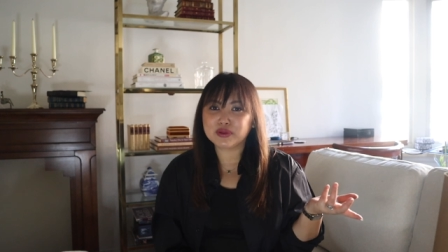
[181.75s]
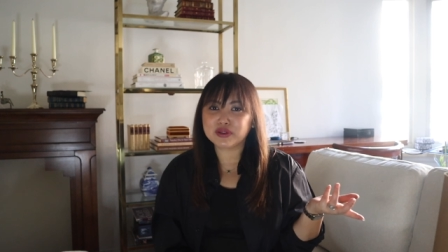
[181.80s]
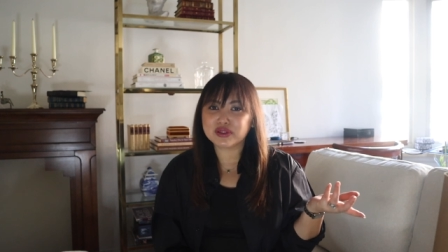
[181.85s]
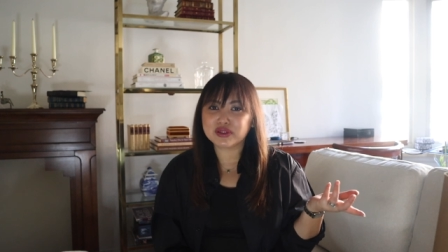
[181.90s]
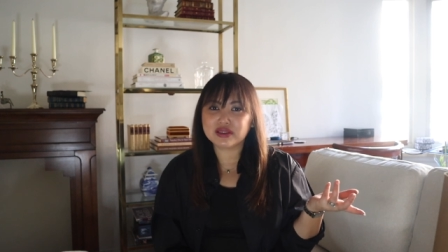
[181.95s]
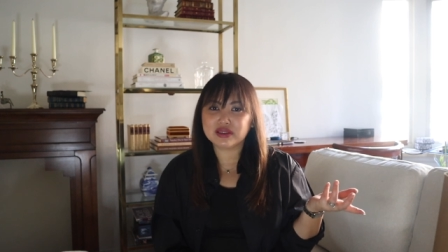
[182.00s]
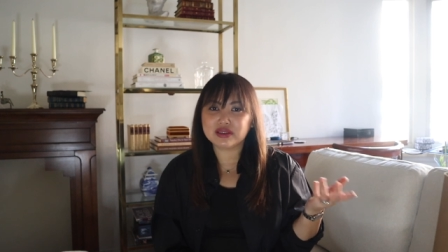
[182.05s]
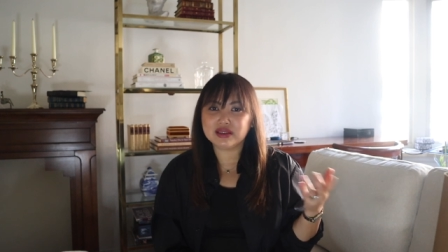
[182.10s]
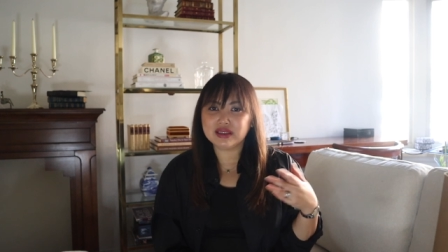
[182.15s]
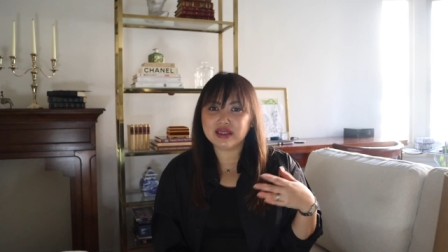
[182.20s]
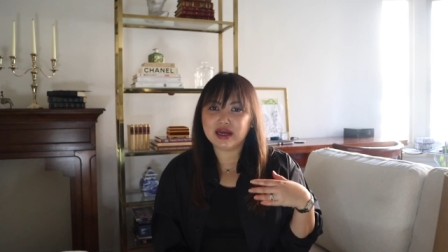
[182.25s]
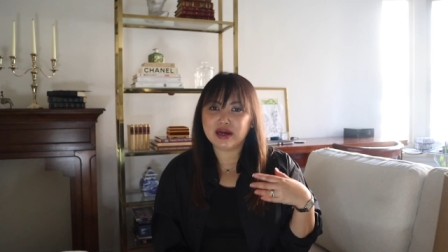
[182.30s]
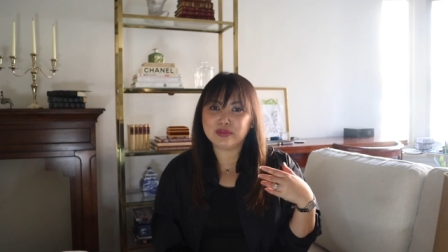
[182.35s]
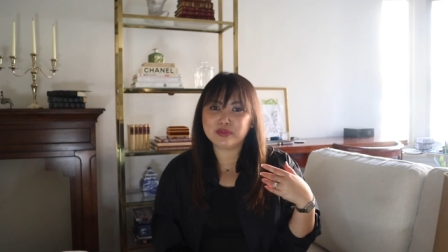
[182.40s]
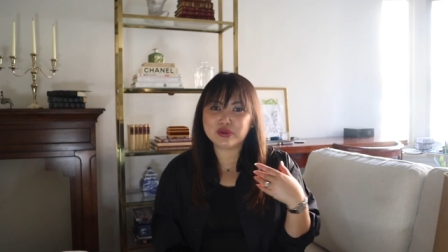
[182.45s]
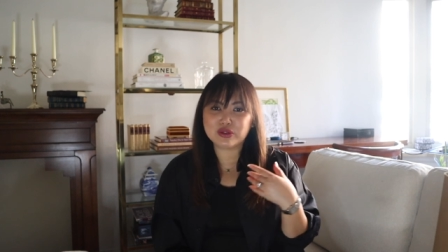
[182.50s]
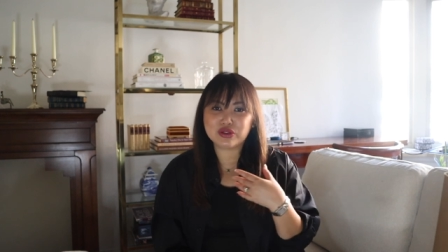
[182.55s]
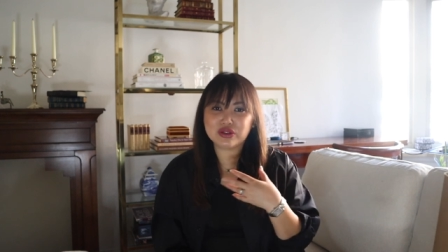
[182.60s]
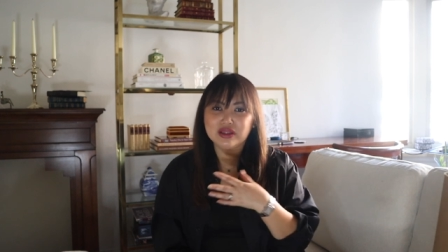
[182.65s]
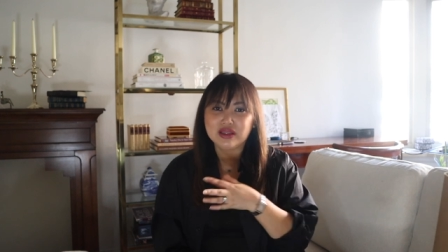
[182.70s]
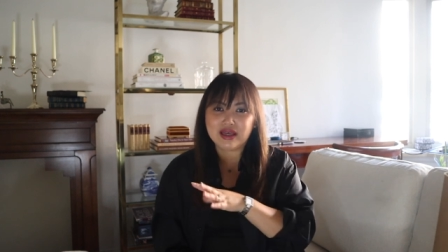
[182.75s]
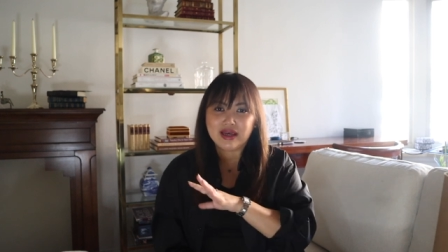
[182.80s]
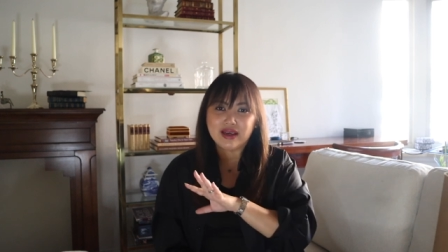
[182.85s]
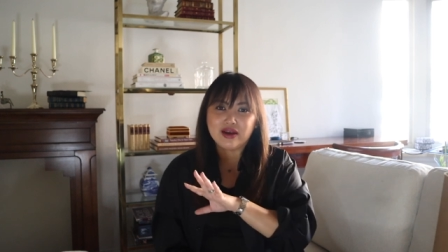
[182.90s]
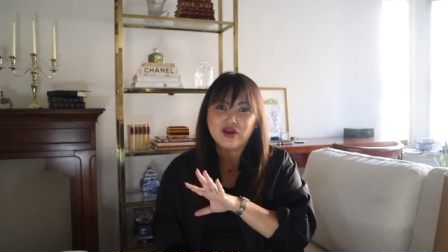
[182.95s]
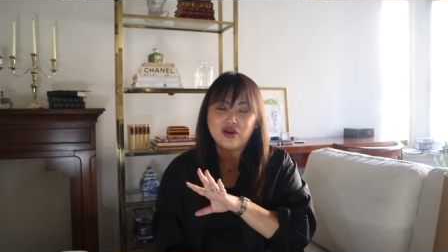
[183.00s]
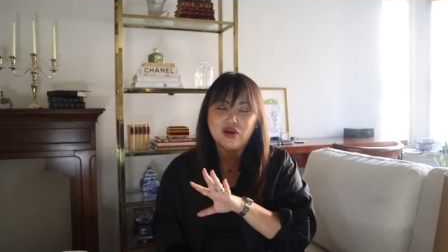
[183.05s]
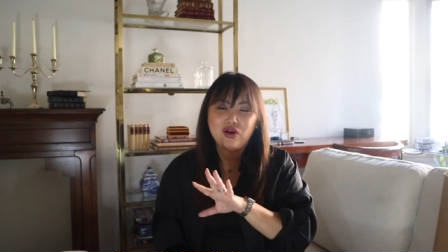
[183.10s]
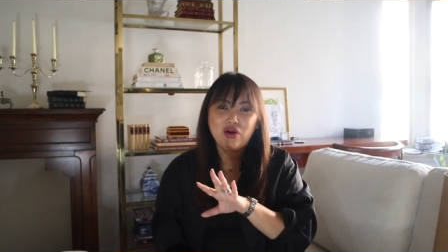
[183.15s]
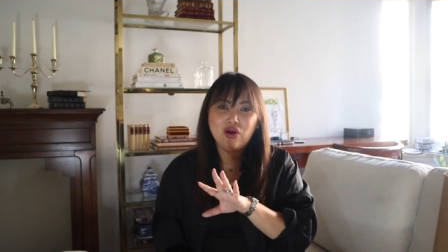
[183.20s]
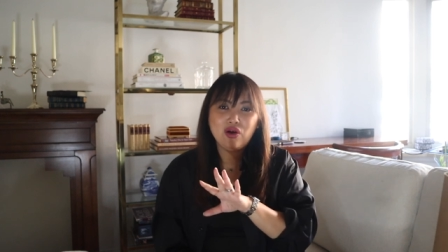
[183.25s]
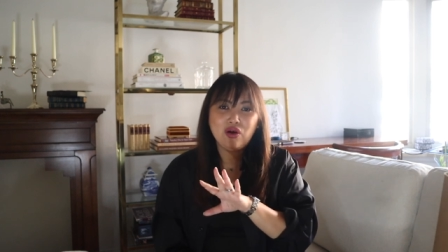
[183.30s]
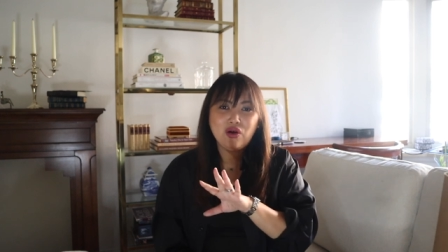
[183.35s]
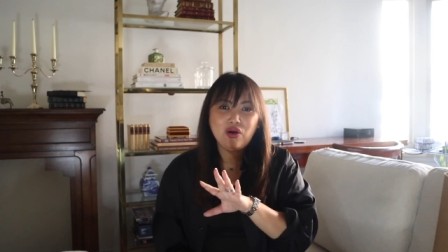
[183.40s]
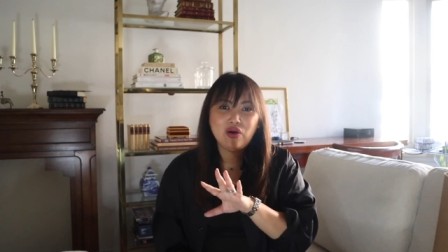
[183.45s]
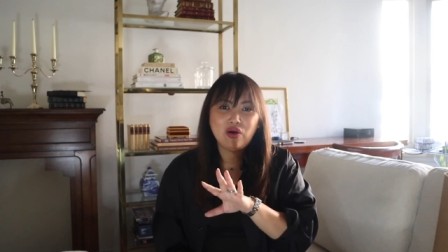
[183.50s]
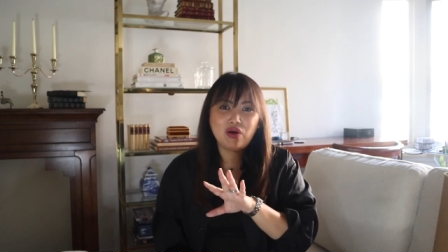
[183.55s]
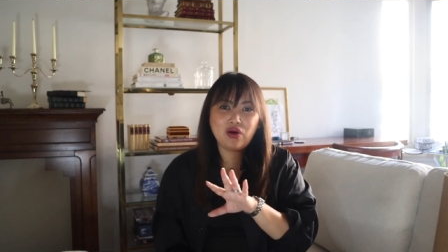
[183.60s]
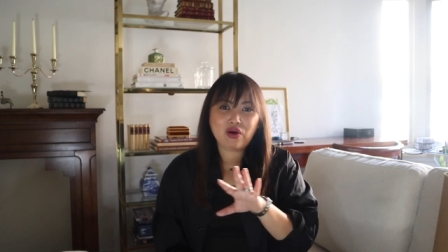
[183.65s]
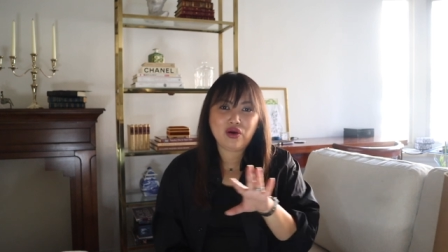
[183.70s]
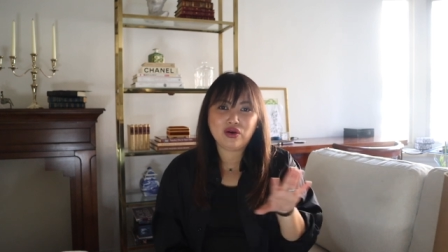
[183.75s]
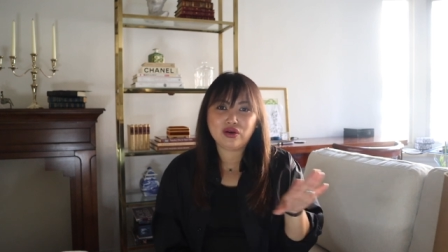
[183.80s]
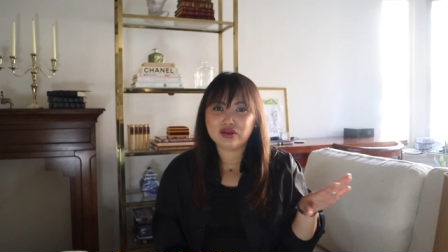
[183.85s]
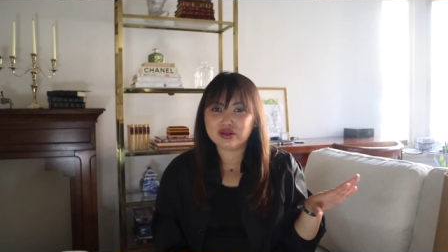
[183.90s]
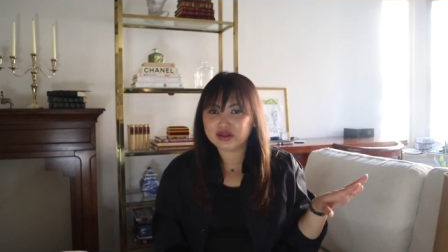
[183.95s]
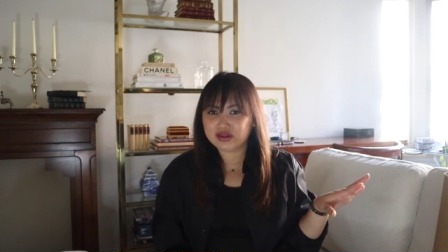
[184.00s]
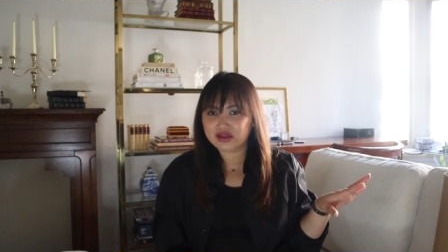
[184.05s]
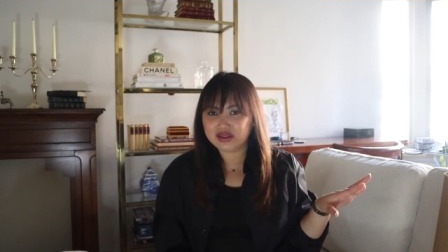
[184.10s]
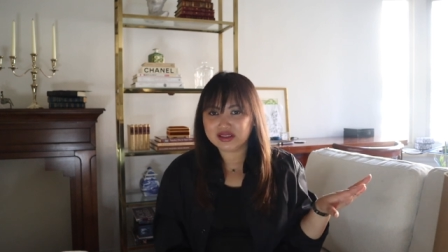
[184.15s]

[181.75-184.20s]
personally I happen to like all